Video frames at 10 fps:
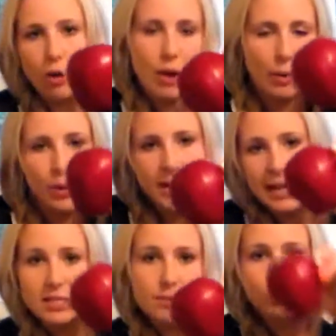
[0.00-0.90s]
Alright, we
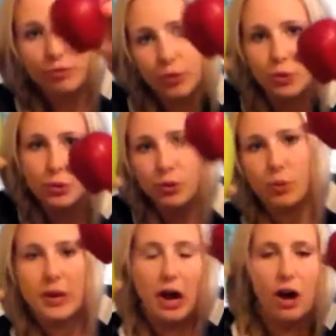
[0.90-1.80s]
got some
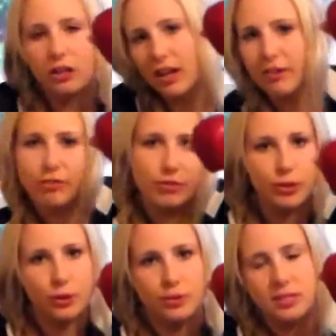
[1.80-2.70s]
fruit. We all love
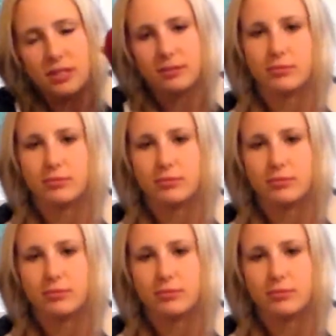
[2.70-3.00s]
fruit.